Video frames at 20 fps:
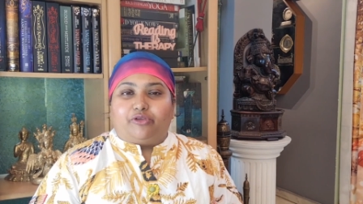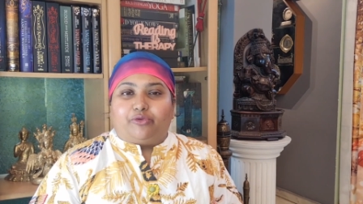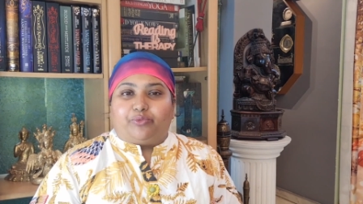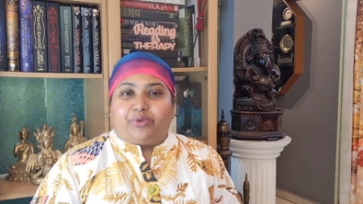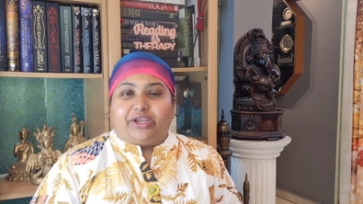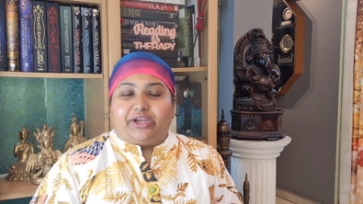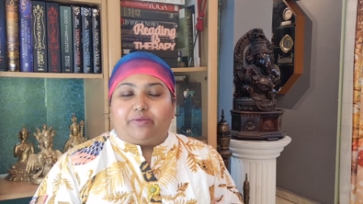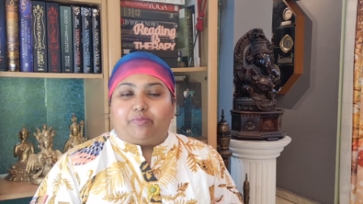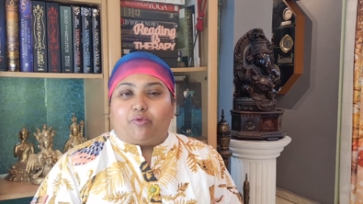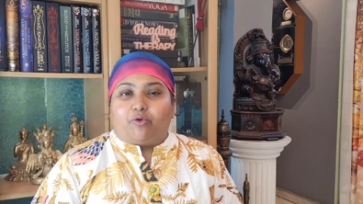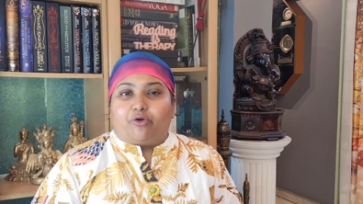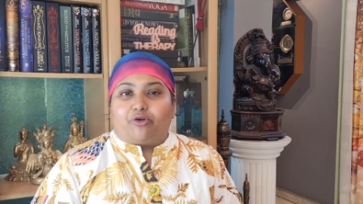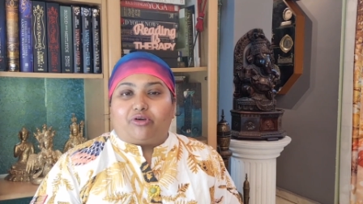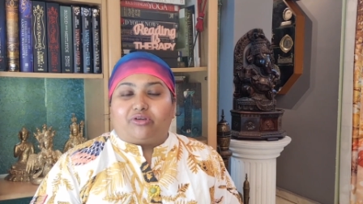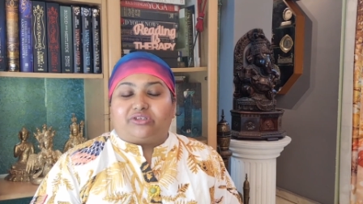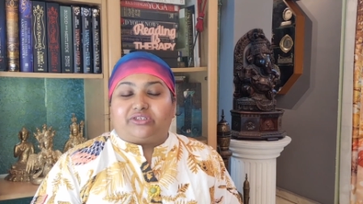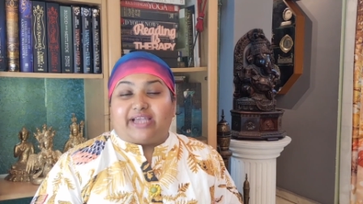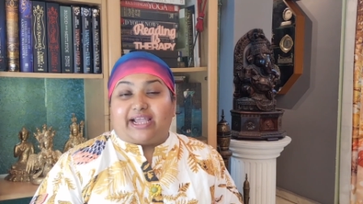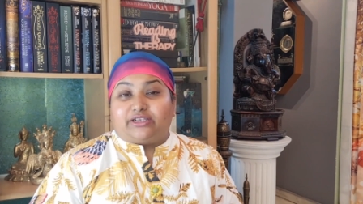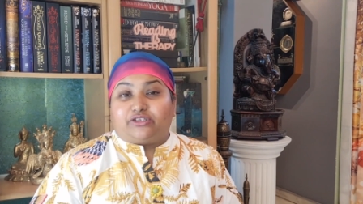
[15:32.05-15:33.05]
read
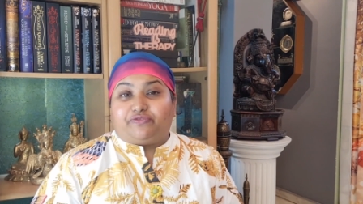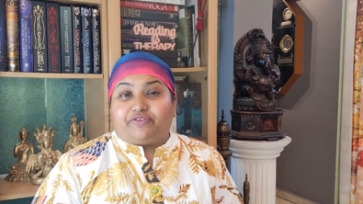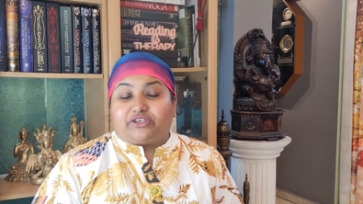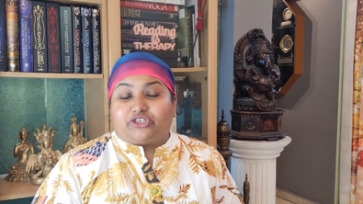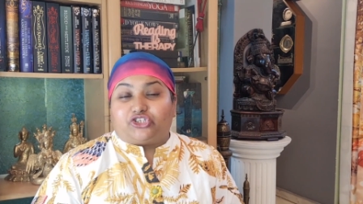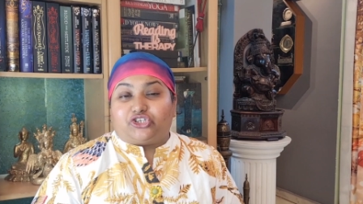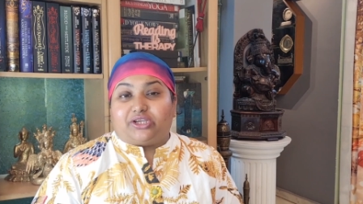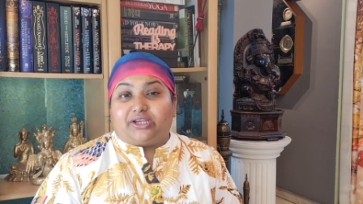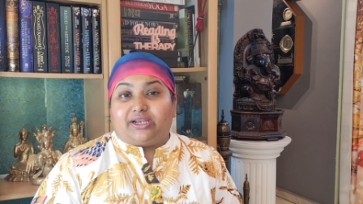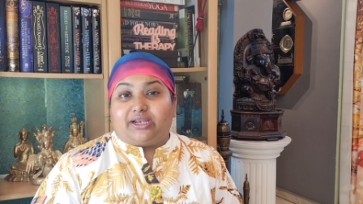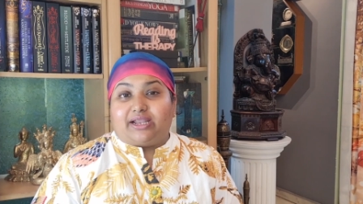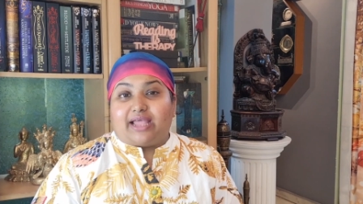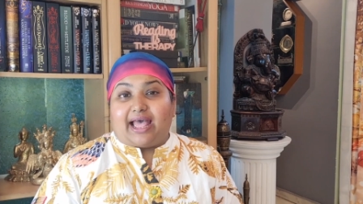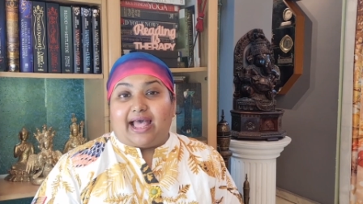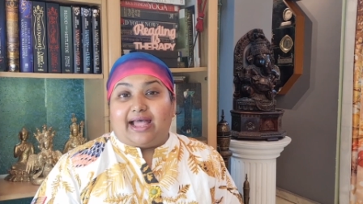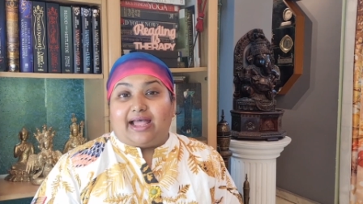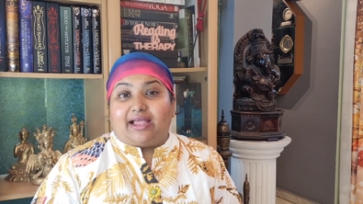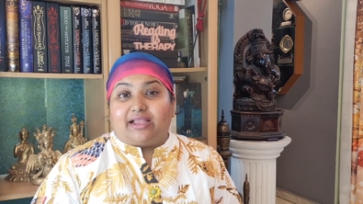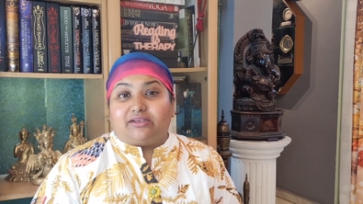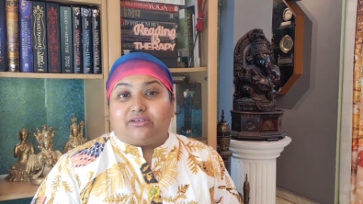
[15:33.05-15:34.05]
more science fiction
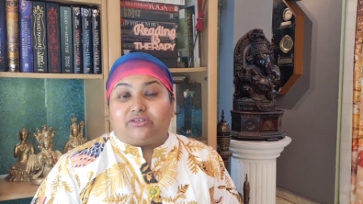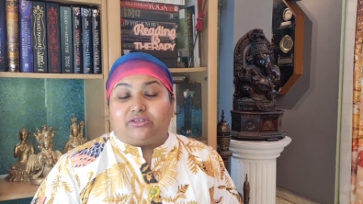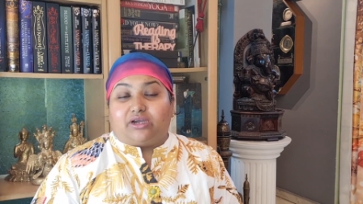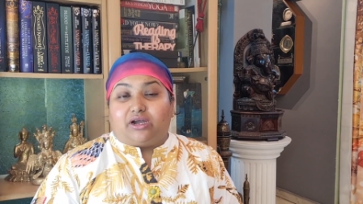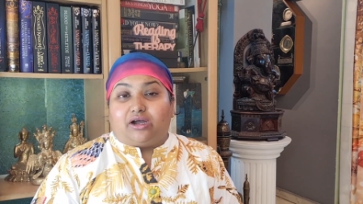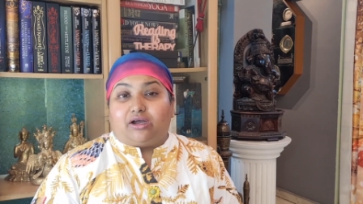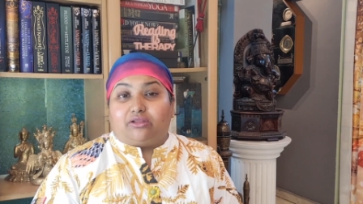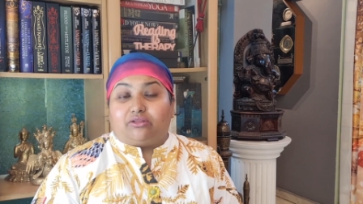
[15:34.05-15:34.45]
and